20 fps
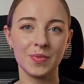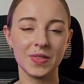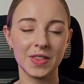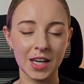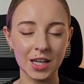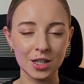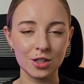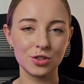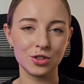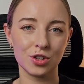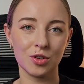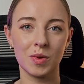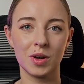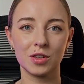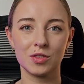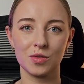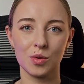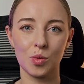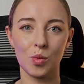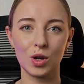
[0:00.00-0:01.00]
Thank you so
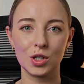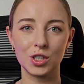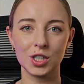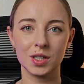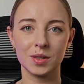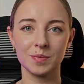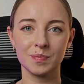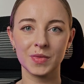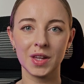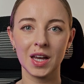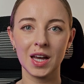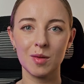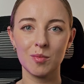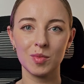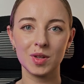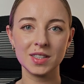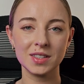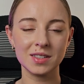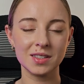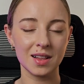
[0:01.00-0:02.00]
much for watching.
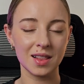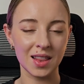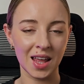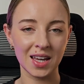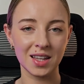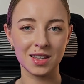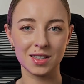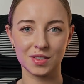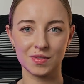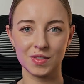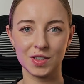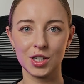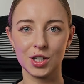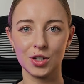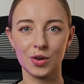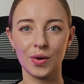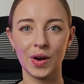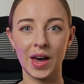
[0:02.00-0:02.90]
Please like this video